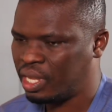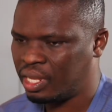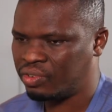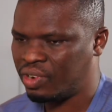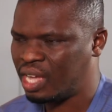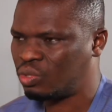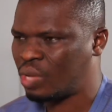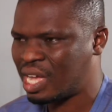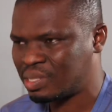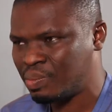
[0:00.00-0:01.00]
We try
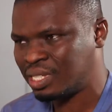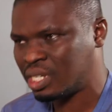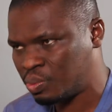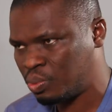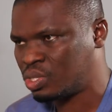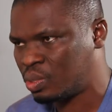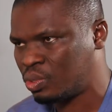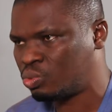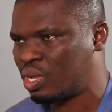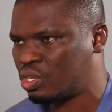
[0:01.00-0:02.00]
to, as much as
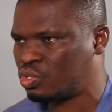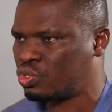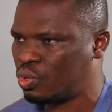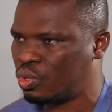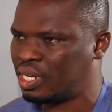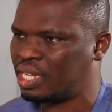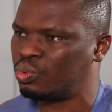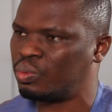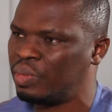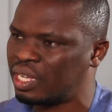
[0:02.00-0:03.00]
possible, to ensure
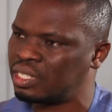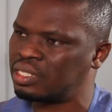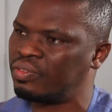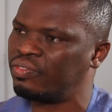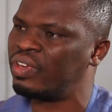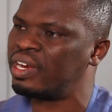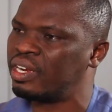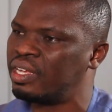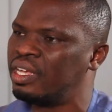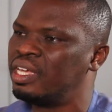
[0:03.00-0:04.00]
that we make it
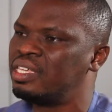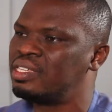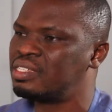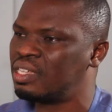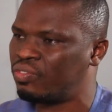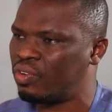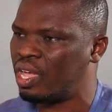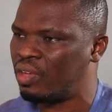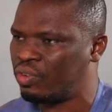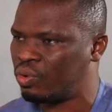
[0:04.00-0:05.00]
very easy
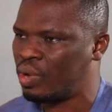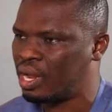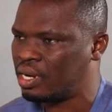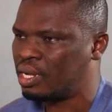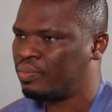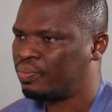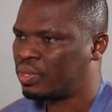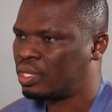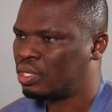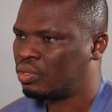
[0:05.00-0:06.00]
for everyone.
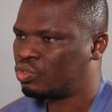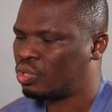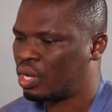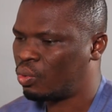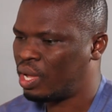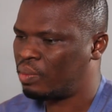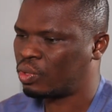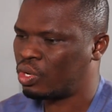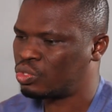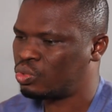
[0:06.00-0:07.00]
So that
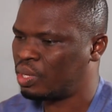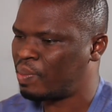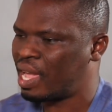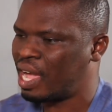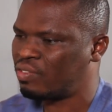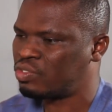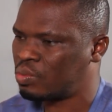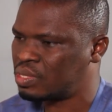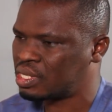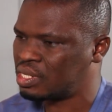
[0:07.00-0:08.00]
because you might have
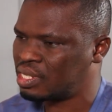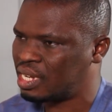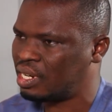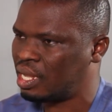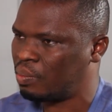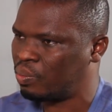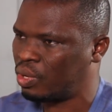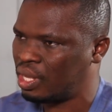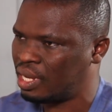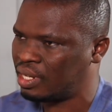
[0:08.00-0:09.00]
some skills that the
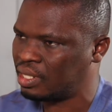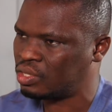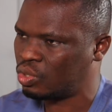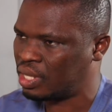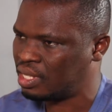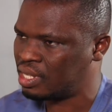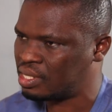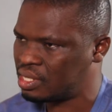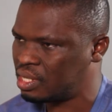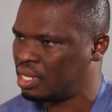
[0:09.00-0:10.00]
employer needs or the
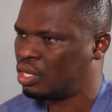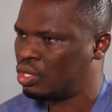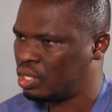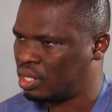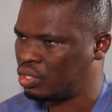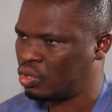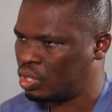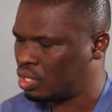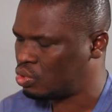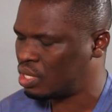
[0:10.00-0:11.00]
agency need
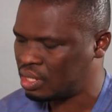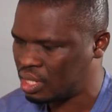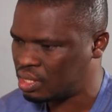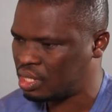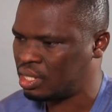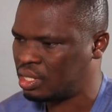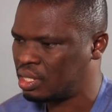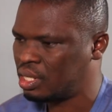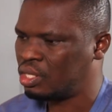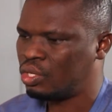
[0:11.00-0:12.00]
or the user agency need.
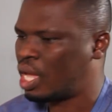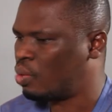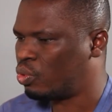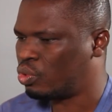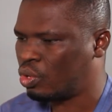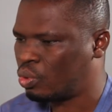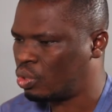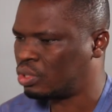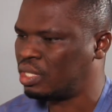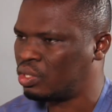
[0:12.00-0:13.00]
And we don't
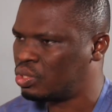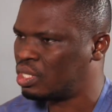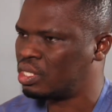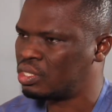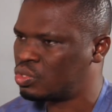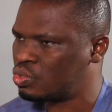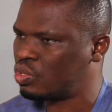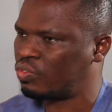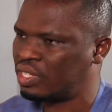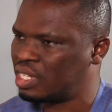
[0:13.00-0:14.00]
want the user agency to
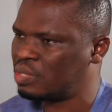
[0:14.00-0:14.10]
suffer